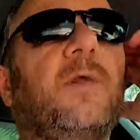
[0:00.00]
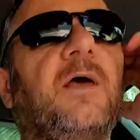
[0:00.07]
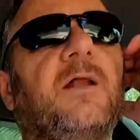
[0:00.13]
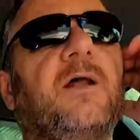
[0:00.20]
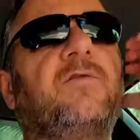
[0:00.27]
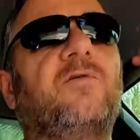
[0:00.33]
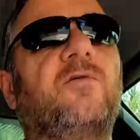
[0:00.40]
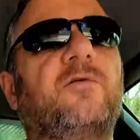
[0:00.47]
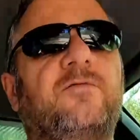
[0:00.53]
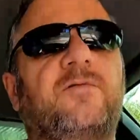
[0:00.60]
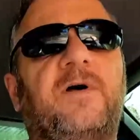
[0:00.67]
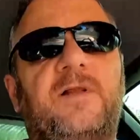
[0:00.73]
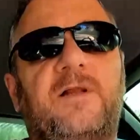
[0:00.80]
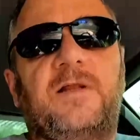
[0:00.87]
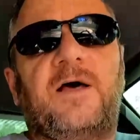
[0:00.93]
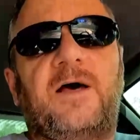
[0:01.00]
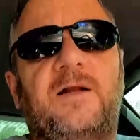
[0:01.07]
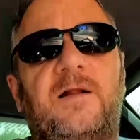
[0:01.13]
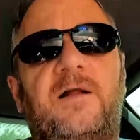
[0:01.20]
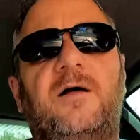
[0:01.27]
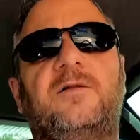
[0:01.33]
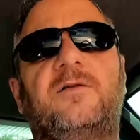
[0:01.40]
And I totally forgot to
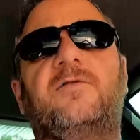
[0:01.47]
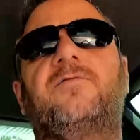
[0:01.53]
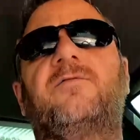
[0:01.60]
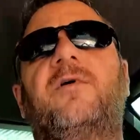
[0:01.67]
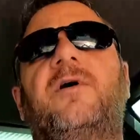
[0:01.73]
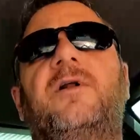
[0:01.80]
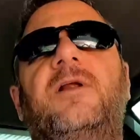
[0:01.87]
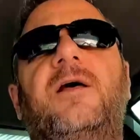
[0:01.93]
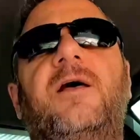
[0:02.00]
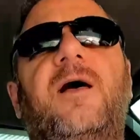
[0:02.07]
data log this run.